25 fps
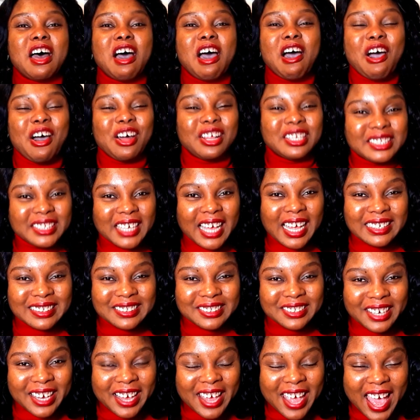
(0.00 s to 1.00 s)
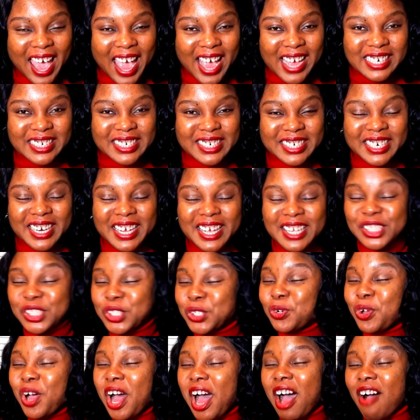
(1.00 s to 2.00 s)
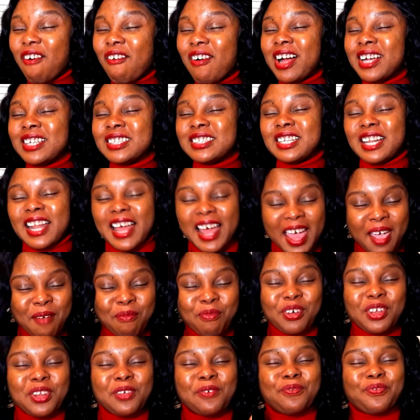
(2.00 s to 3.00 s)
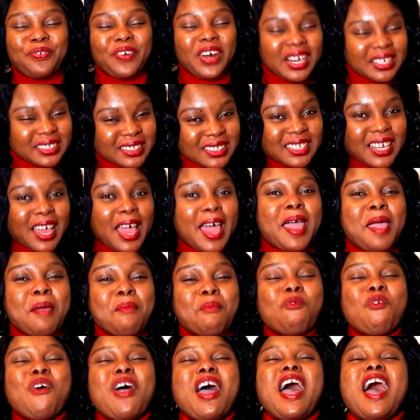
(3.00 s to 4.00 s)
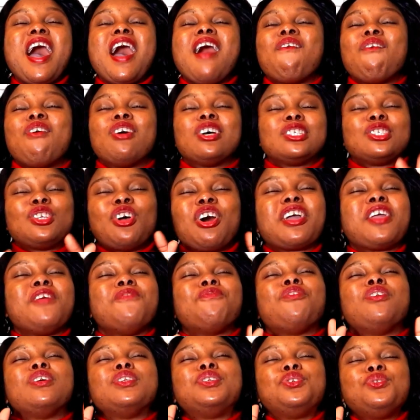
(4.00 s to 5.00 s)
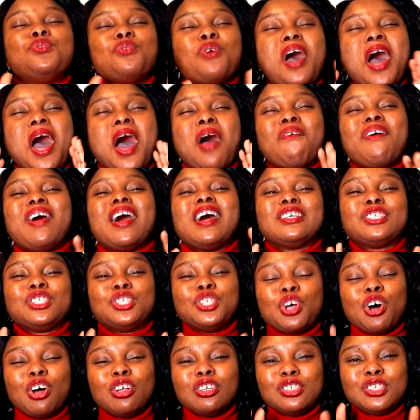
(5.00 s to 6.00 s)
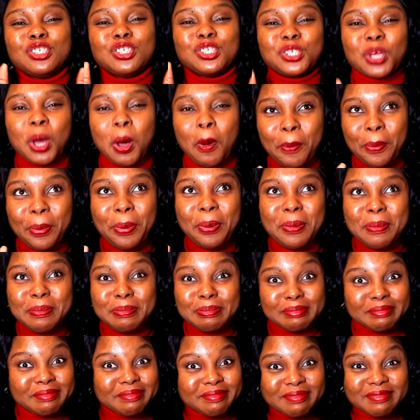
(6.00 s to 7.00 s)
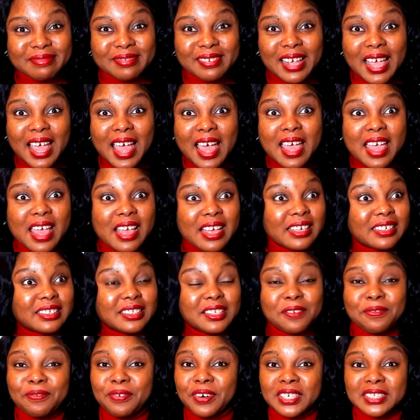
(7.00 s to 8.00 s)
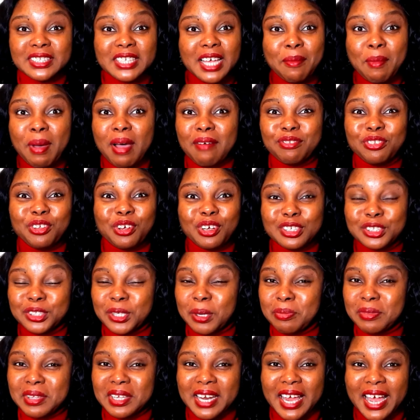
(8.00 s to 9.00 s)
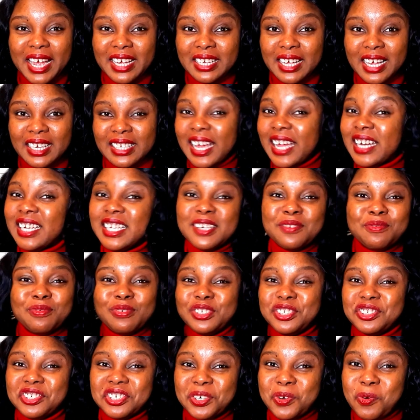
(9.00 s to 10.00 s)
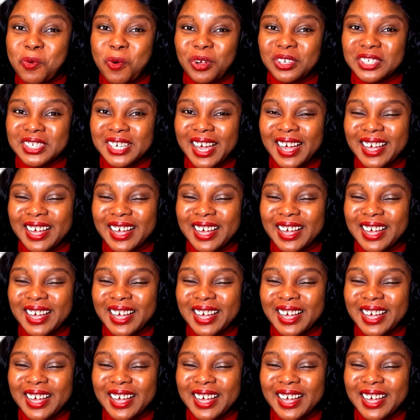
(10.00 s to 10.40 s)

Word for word: on saturday i did a two hours live for the first time where i was talking for two hours non-stop it's the first time I've done something like that. I didn't even drink water.